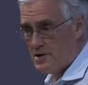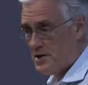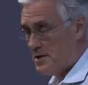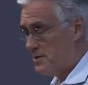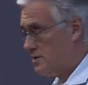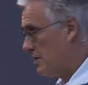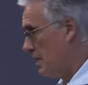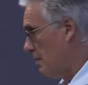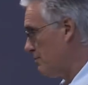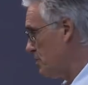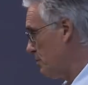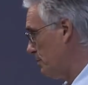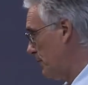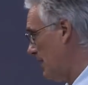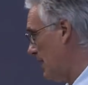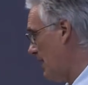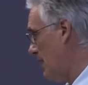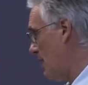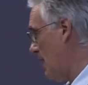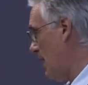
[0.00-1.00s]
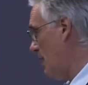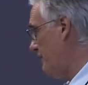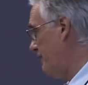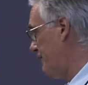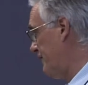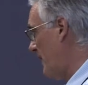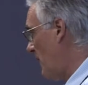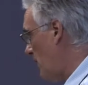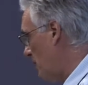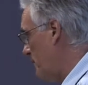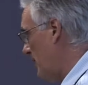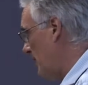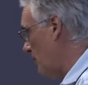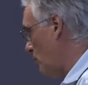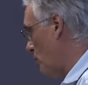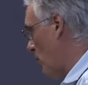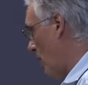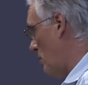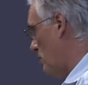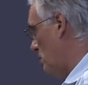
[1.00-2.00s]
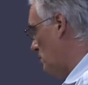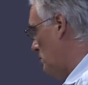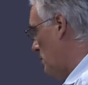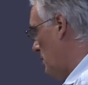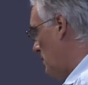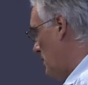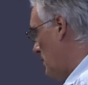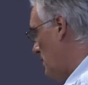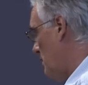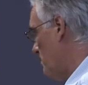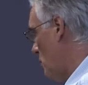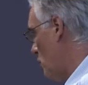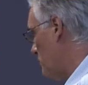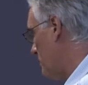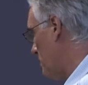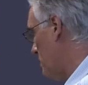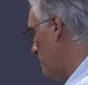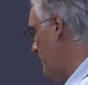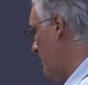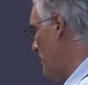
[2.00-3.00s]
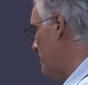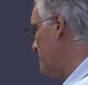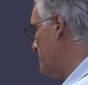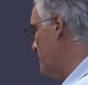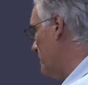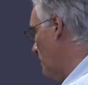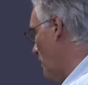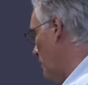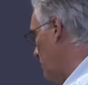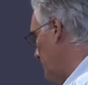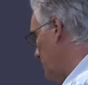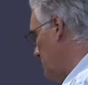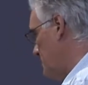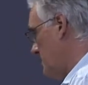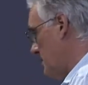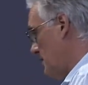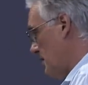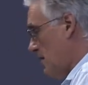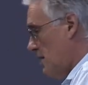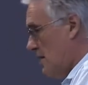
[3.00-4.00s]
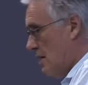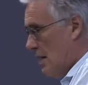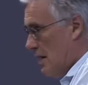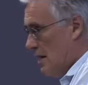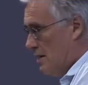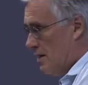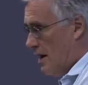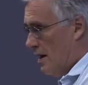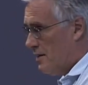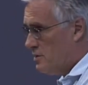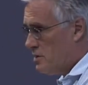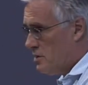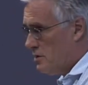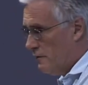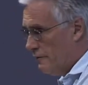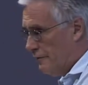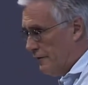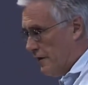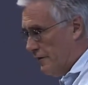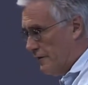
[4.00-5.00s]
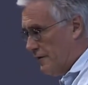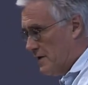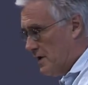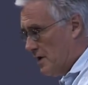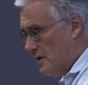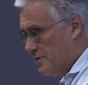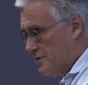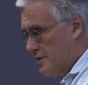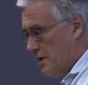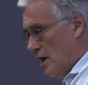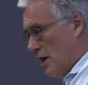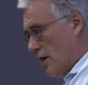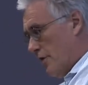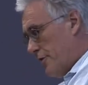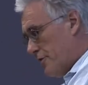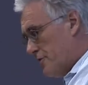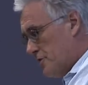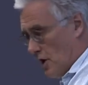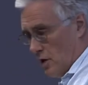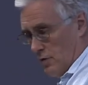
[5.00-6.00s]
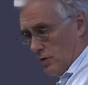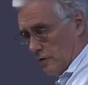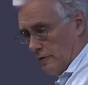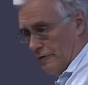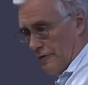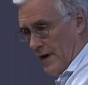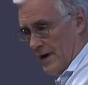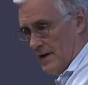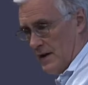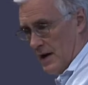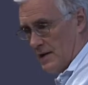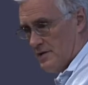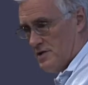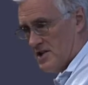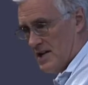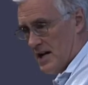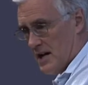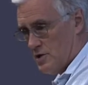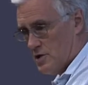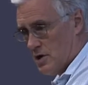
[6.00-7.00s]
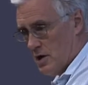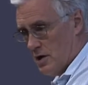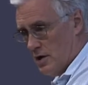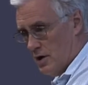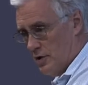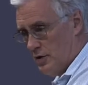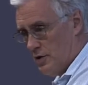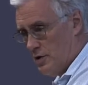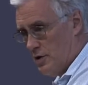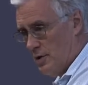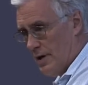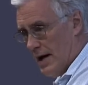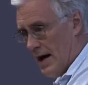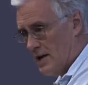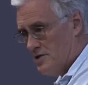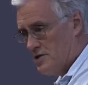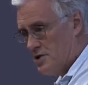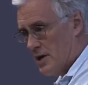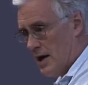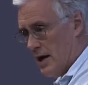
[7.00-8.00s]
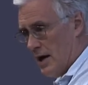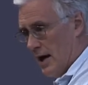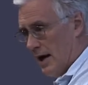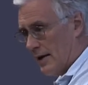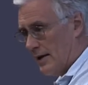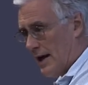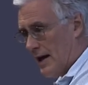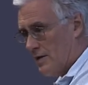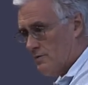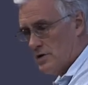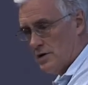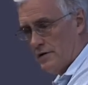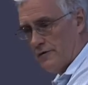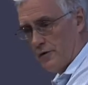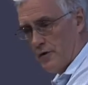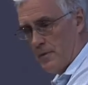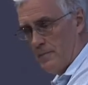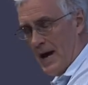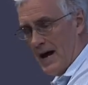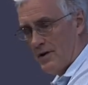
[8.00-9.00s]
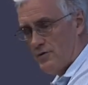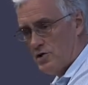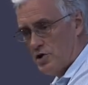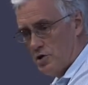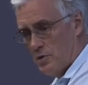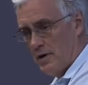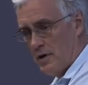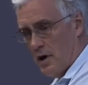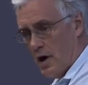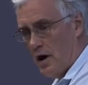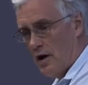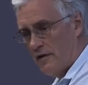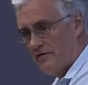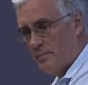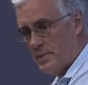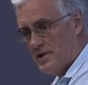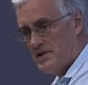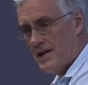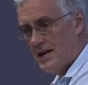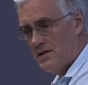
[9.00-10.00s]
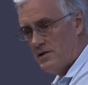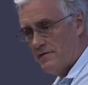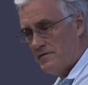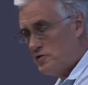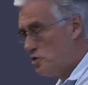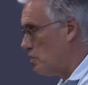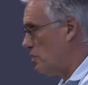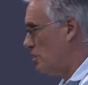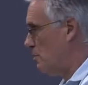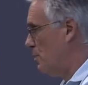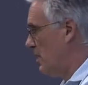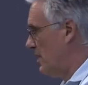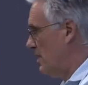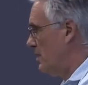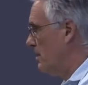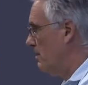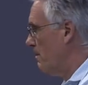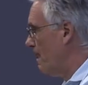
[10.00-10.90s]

has come to play a far bigger role in modern advanced economies. In the 1950s, the total finance sector in the US accounted for about 2.5% of GDP.